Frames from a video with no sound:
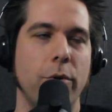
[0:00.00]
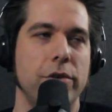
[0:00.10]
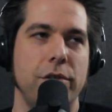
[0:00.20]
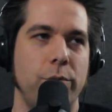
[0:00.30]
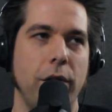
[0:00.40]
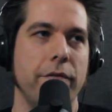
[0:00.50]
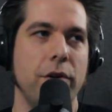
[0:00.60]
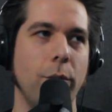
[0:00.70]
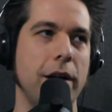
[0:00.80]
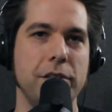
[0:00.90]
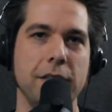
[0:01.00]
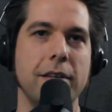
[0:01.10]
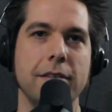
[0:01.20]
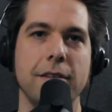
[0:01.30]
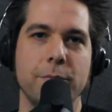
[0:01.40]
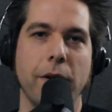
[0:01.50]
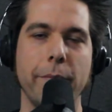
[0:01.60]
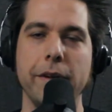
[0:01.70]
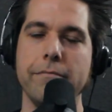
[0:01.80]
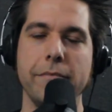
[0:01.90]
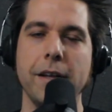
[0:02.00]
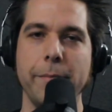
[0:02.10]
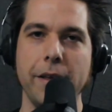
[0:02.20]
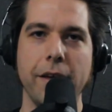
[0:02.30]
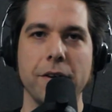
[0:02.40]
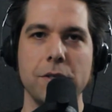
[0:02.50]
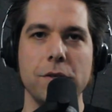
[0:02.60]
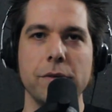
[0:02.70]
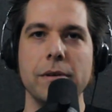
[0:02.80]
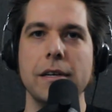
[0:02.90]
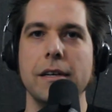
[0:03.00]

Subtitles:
or just wherever you're watching this. It's probably going to be there too.